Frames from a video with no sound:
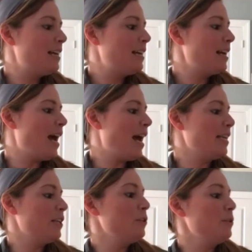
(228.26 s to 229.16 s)
I
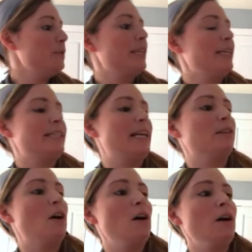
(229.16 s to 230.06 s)
can use things a
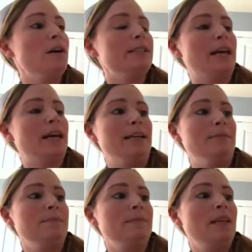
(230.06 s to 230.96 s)
long
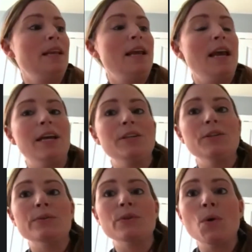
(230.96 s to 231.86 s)
time and
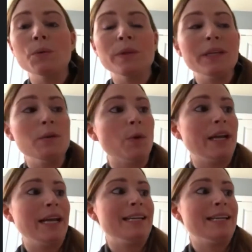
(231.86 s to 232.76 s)
use only what
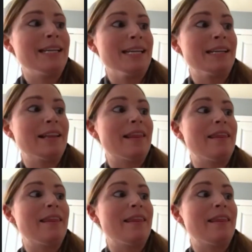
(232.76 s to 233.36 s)
I need.